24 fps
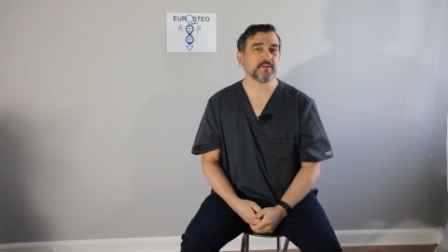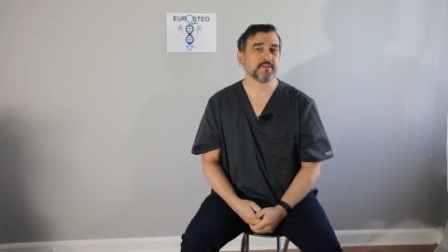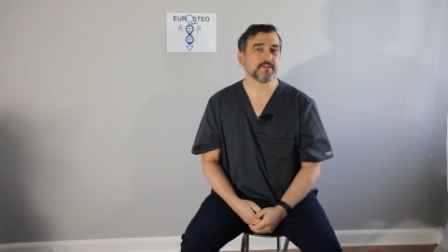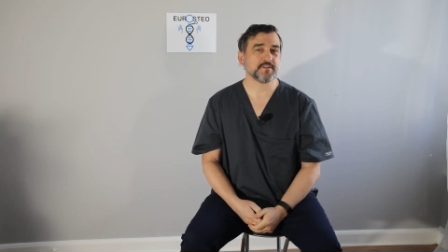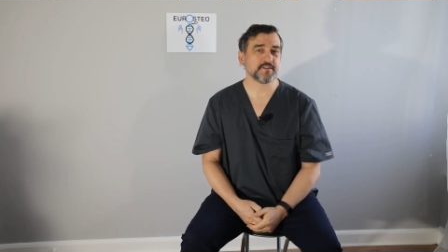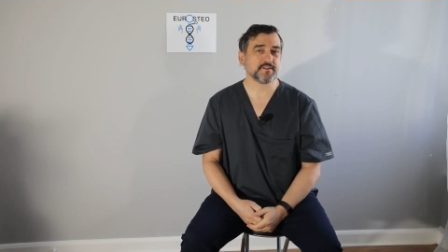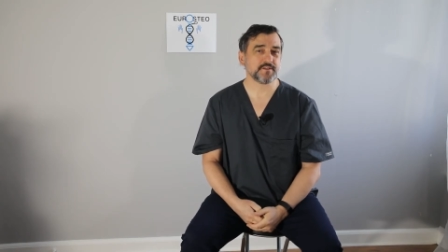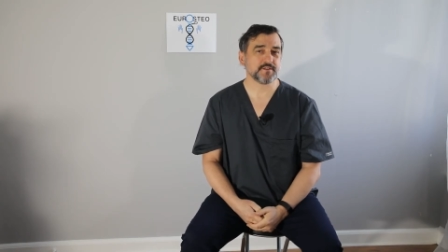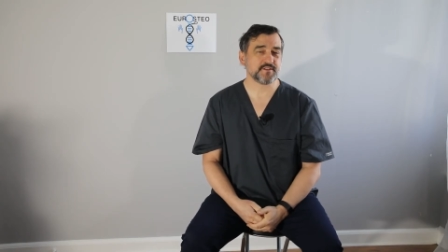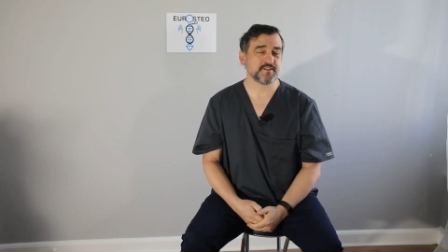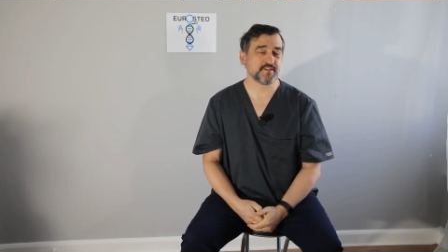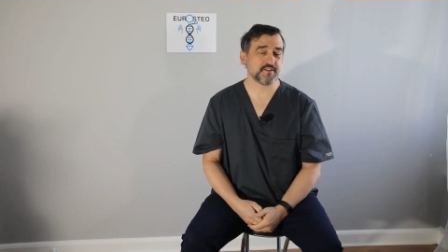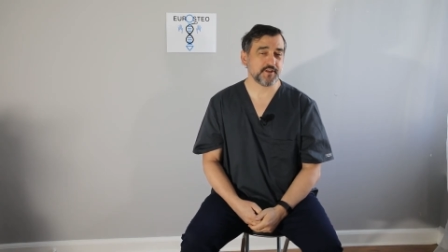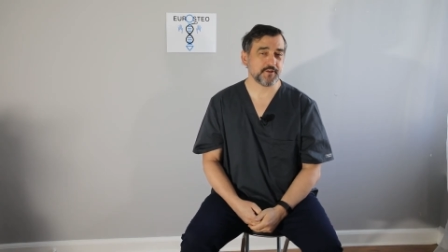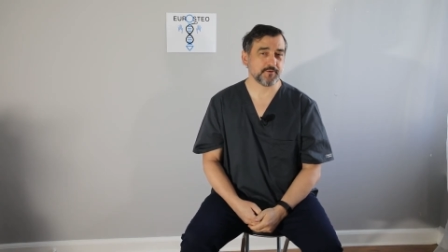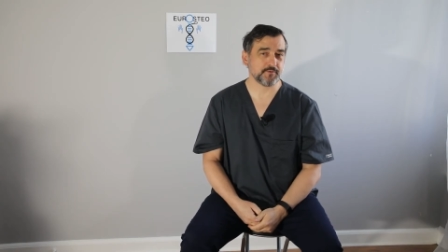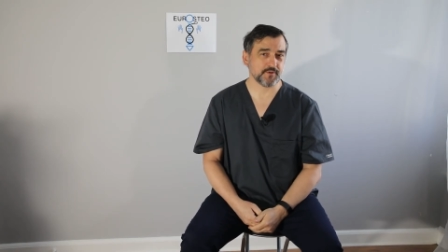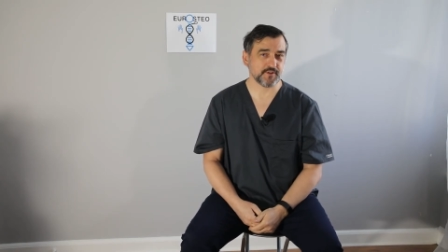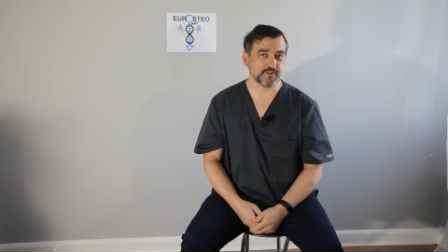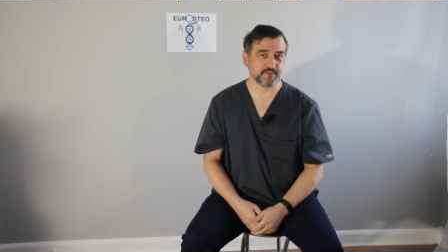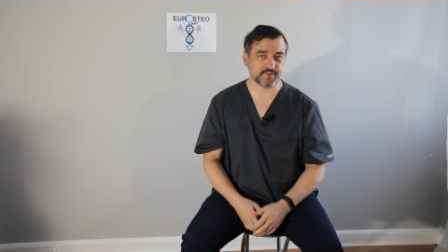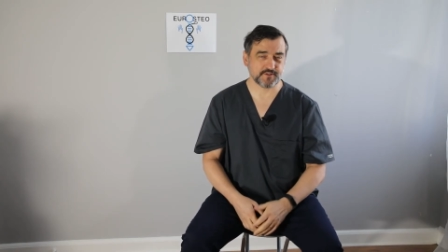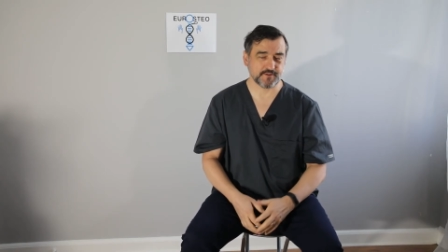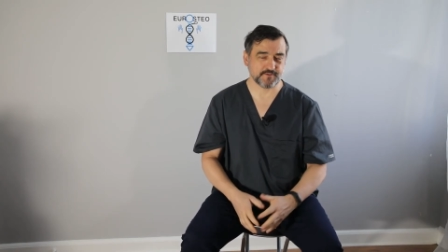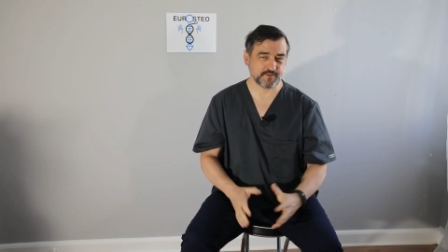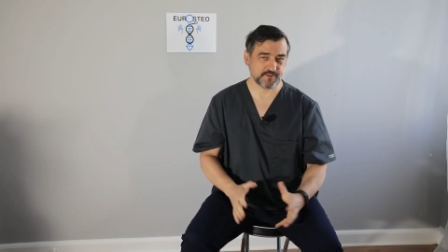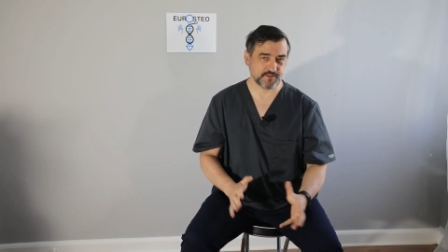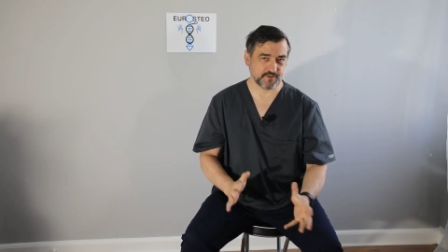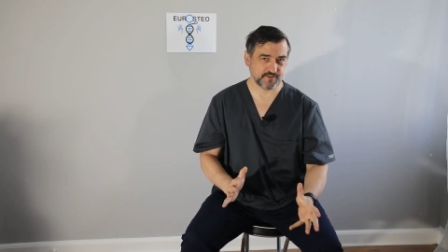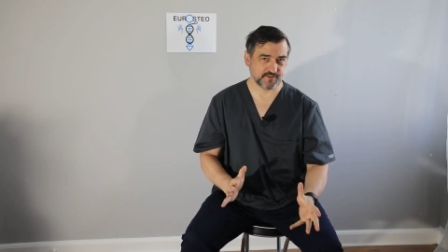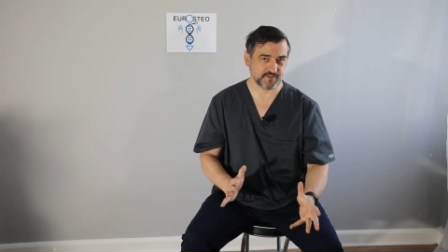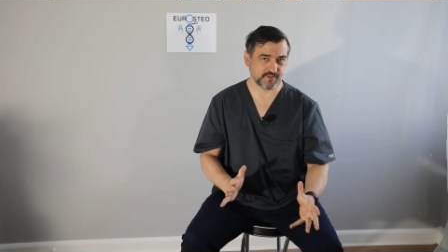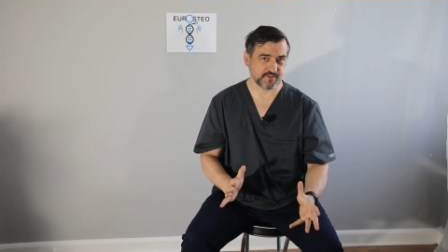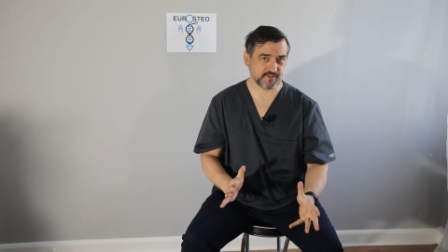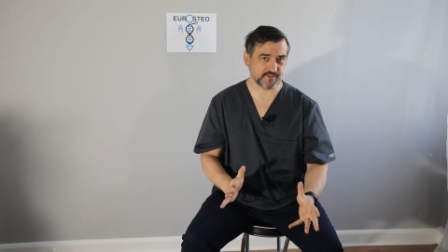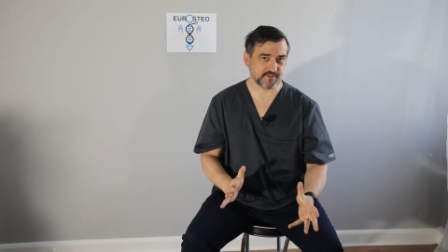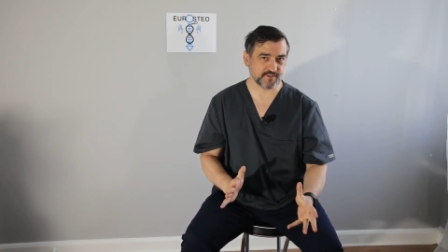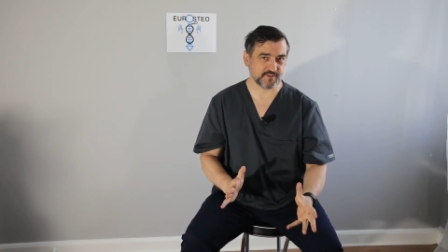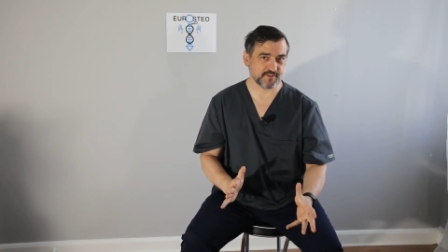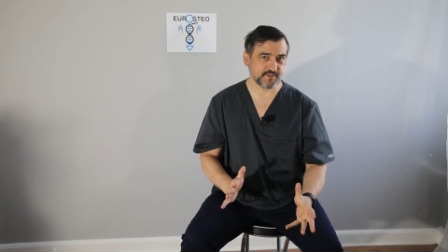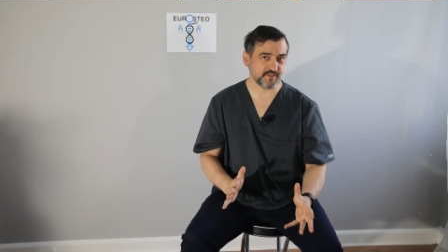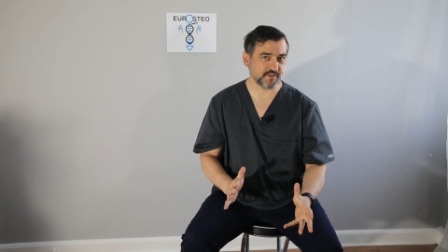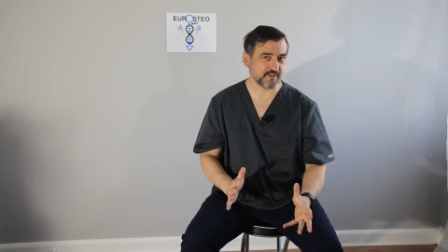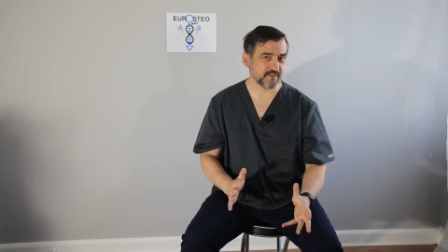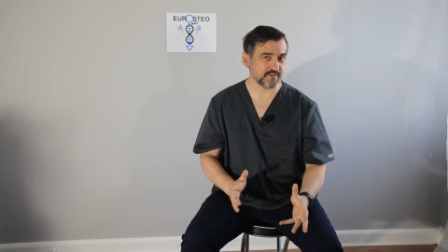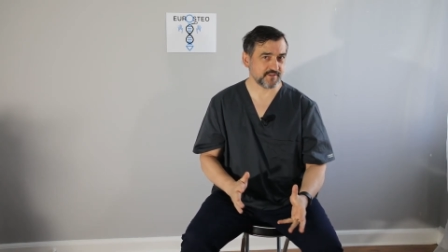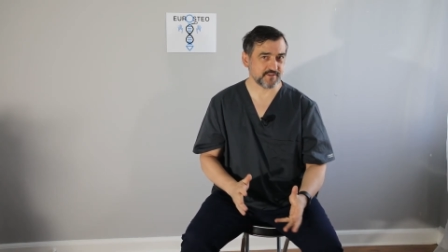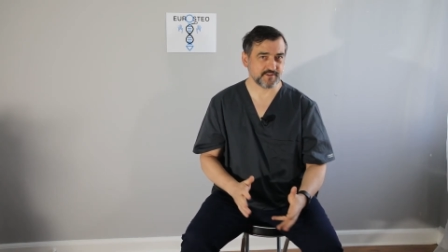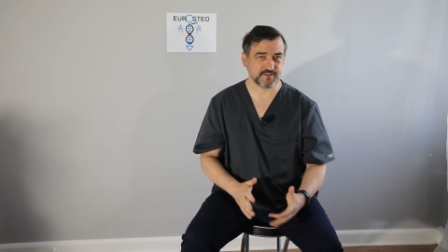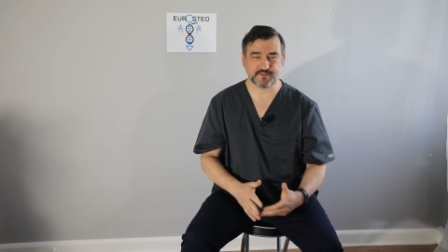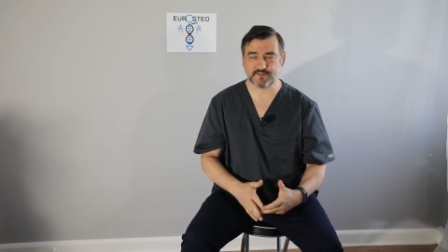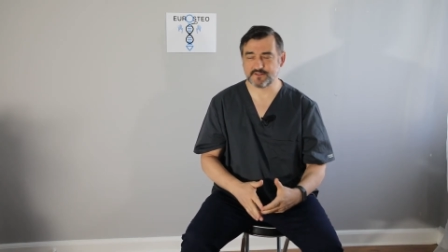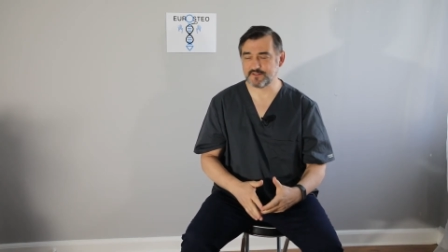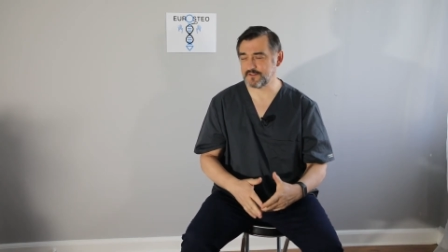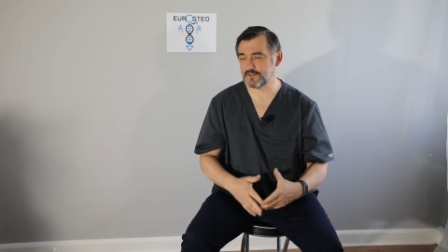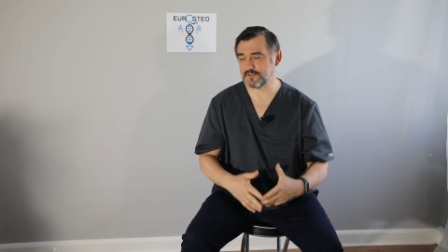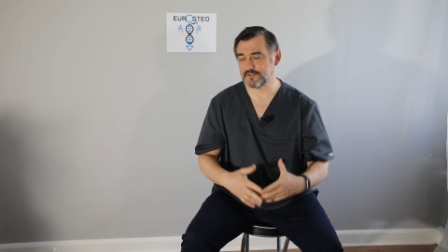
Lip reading: The sequence of the other exercises